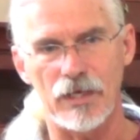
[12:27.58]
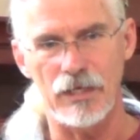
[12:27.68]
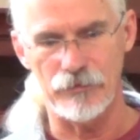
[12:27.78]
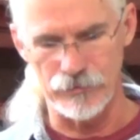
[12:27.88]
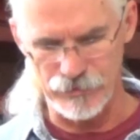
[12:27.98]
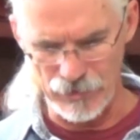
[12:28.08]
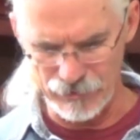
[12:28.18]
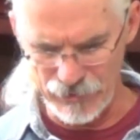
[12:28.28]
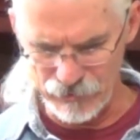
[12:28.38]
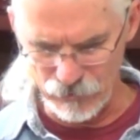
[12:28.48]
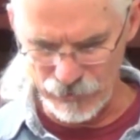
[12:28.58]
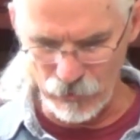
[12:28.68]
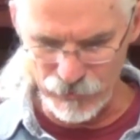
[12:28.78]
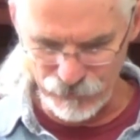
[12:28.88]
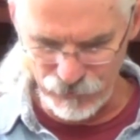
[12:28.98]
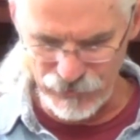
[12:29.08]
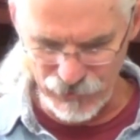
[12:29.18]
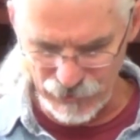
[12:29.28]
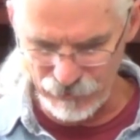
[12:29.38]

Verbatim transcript: others, not necessarily always physically.